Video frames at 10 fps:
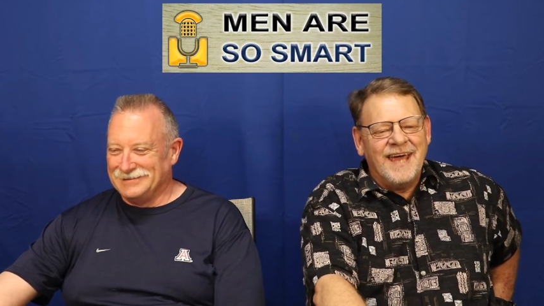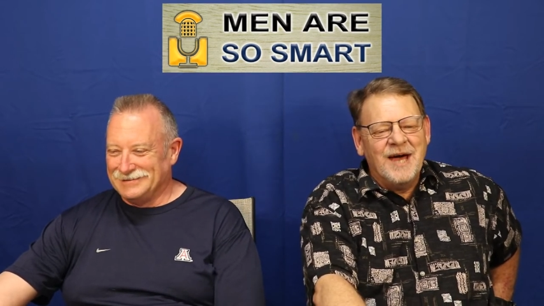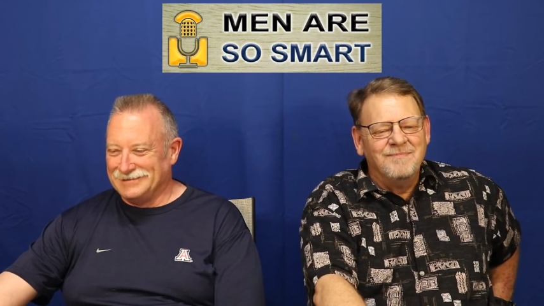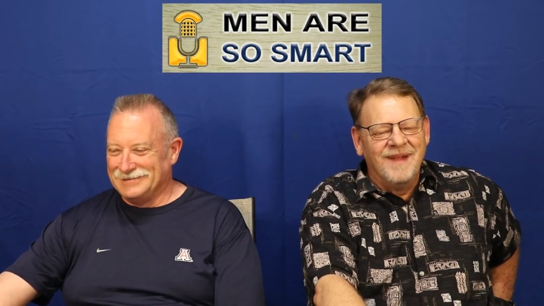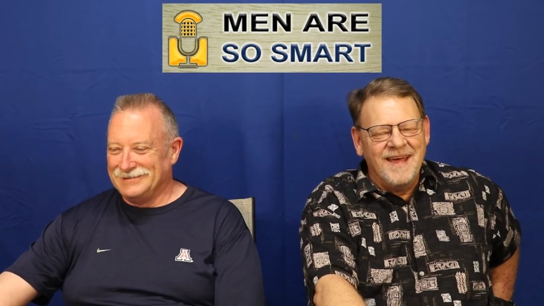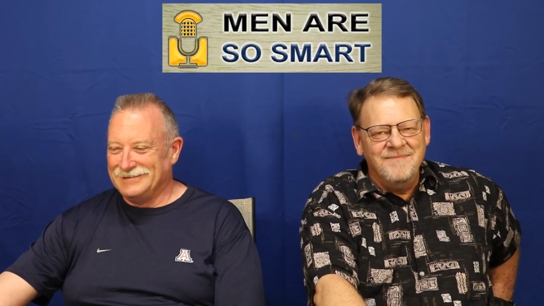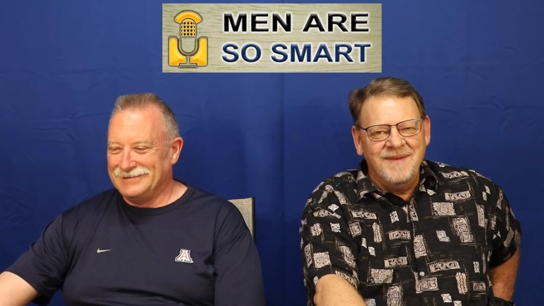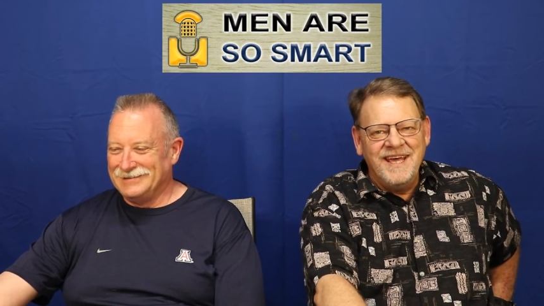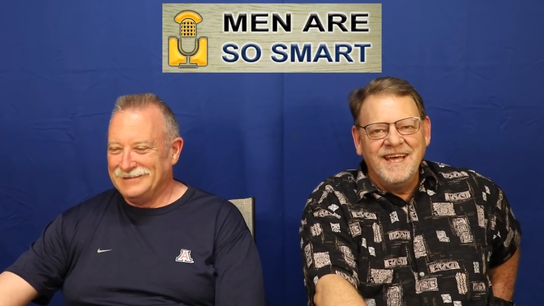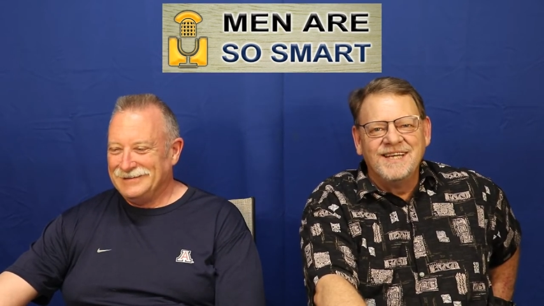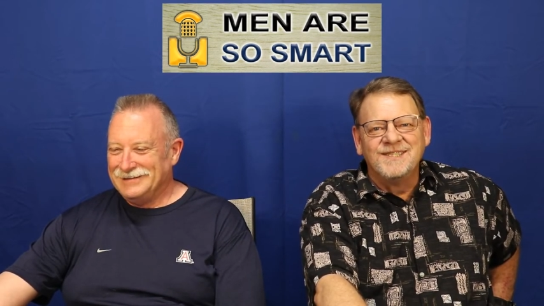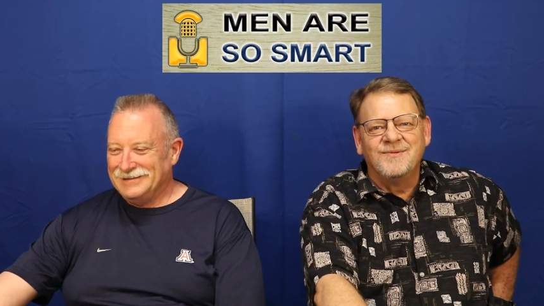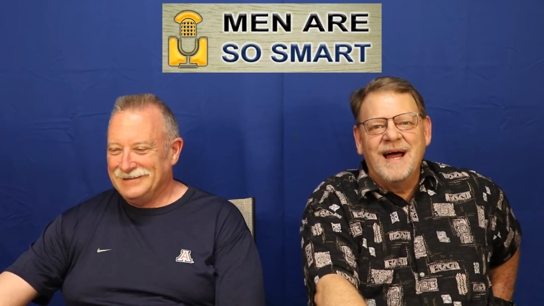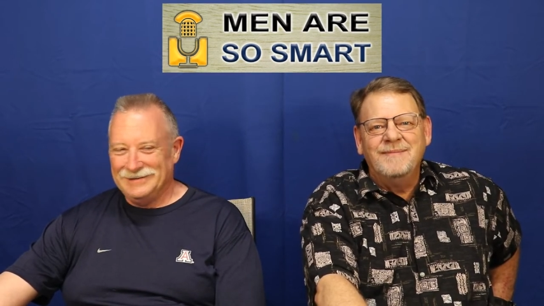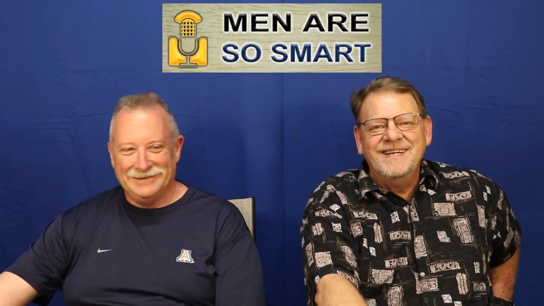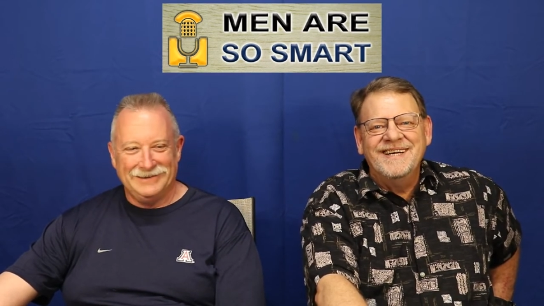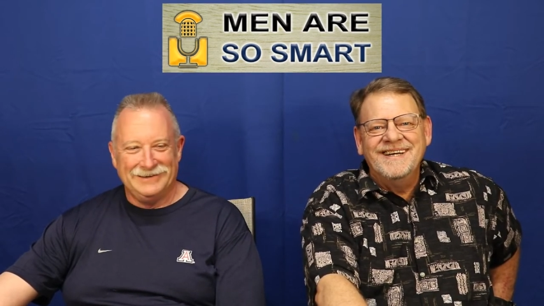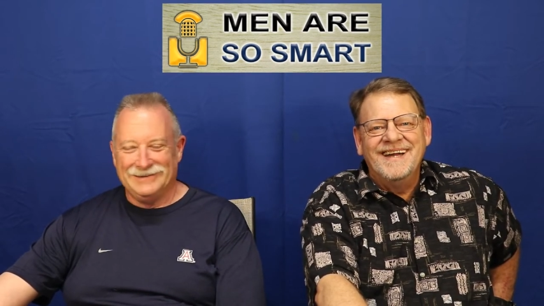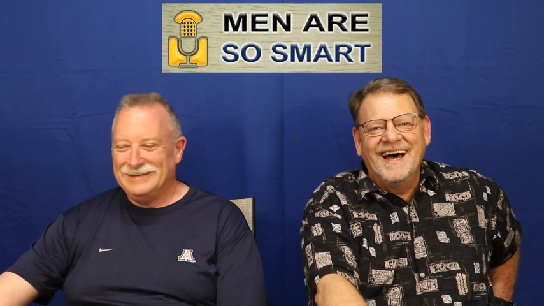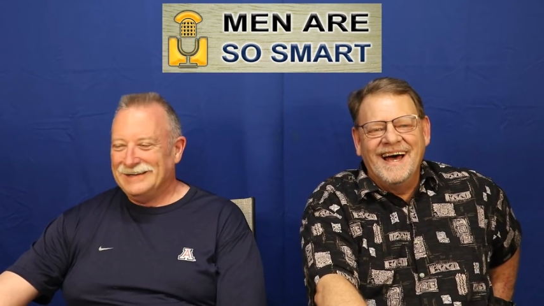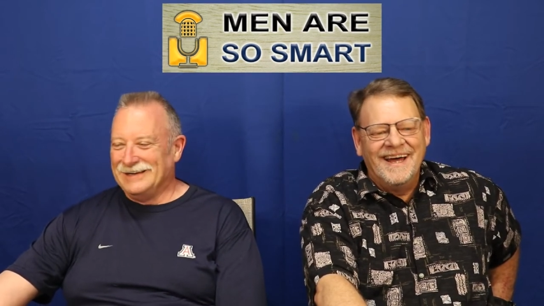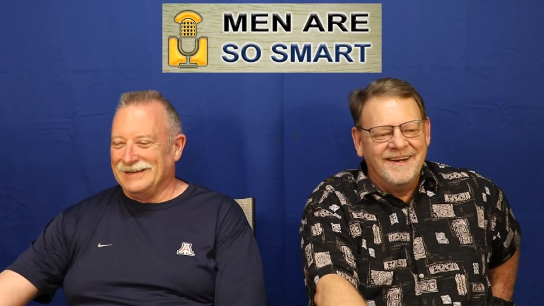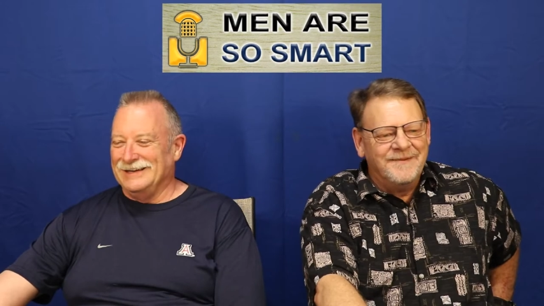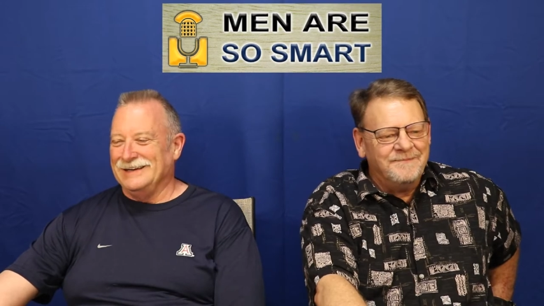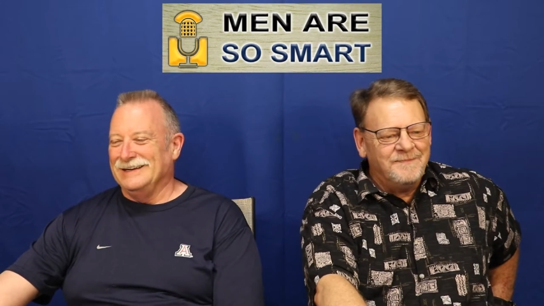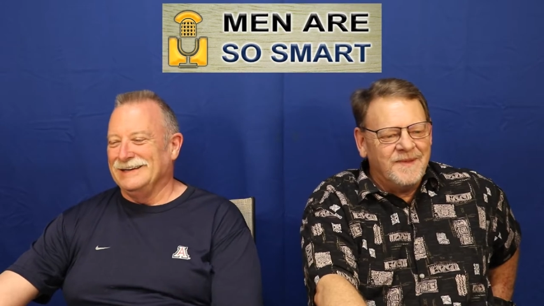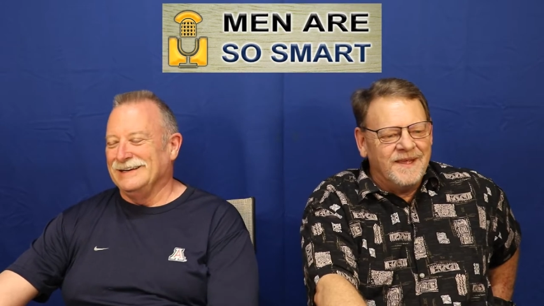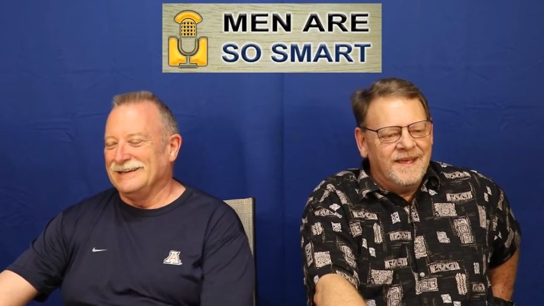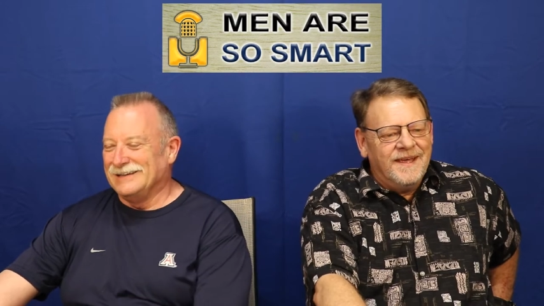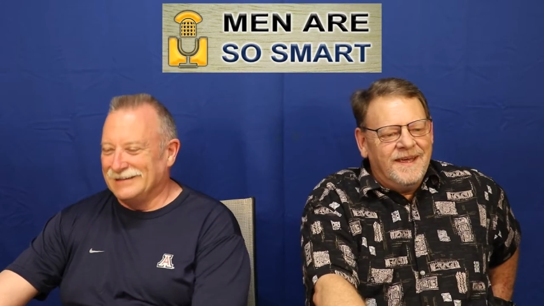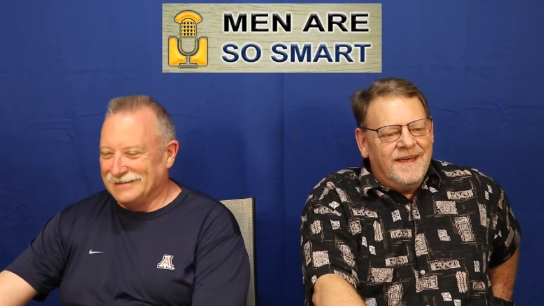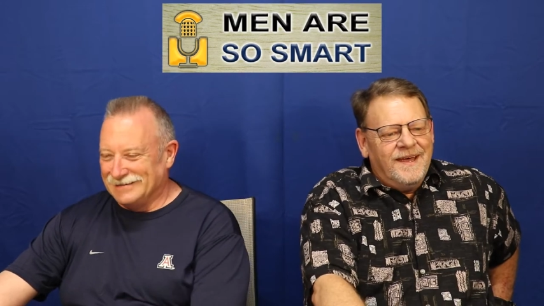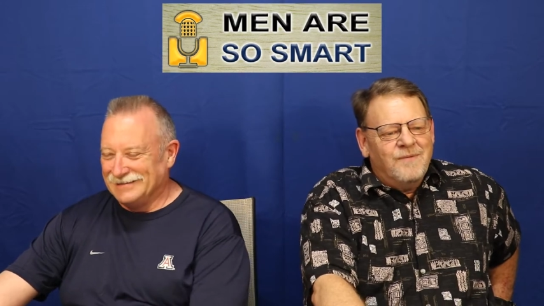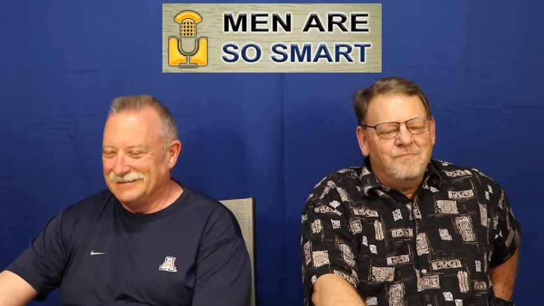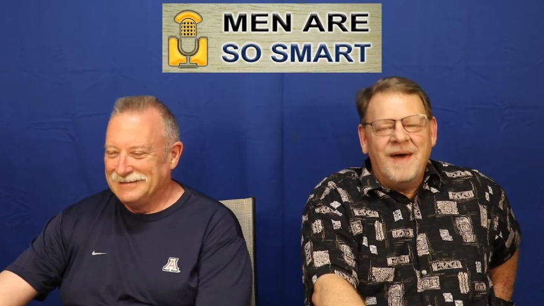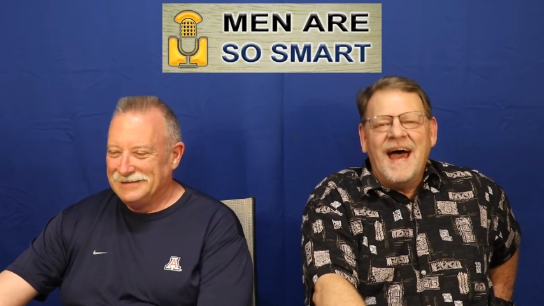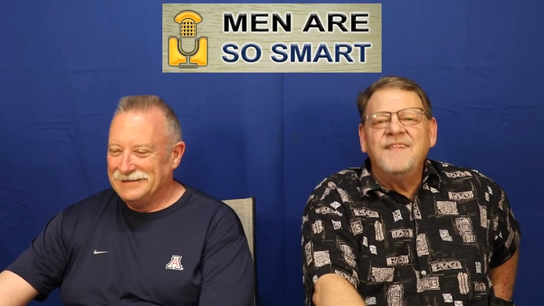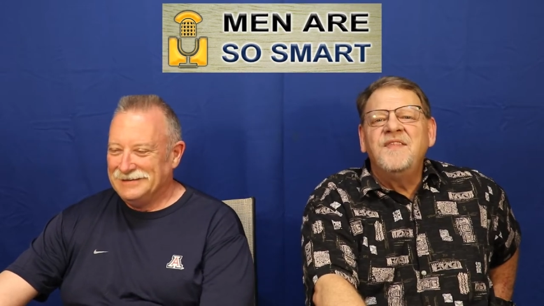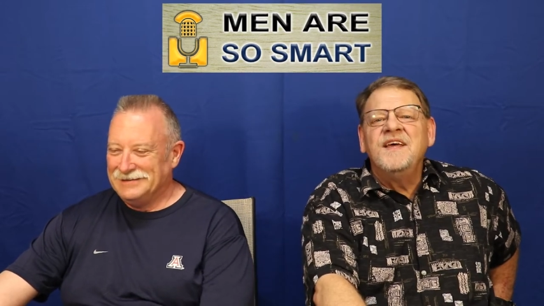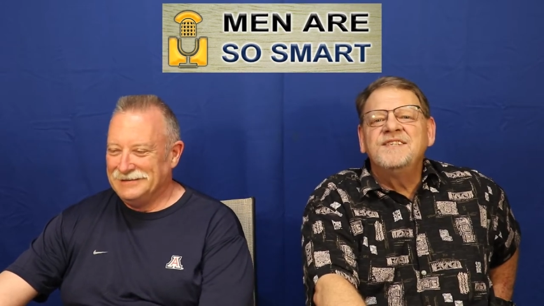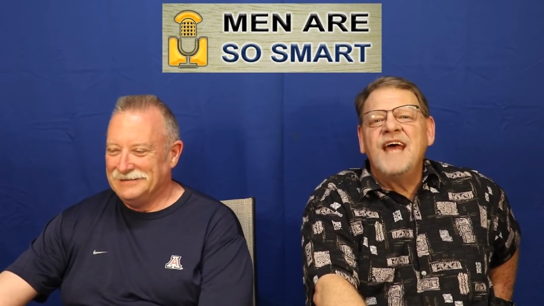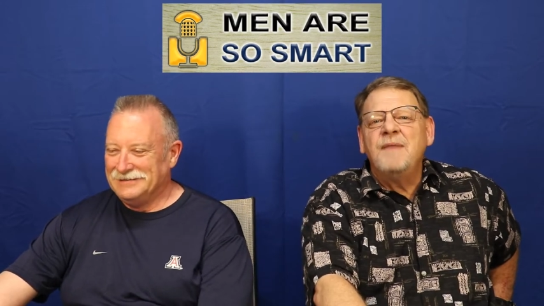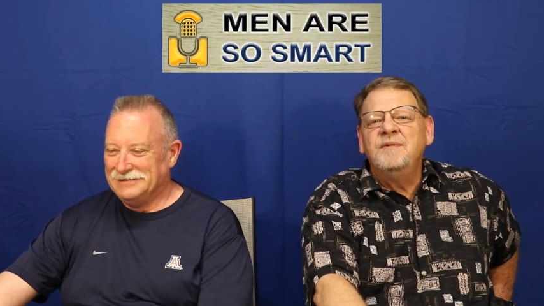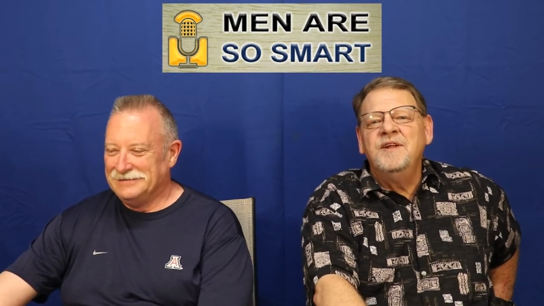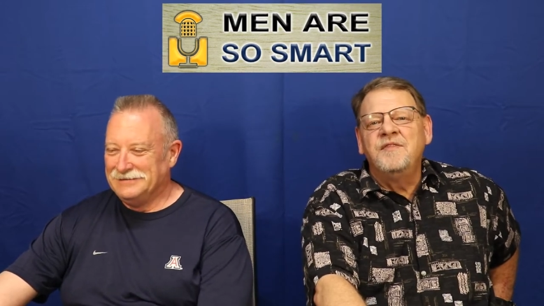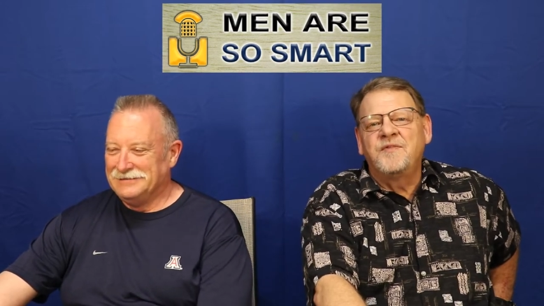Speaker 1: Can't blame me because the rabbit done died. Bad things happen in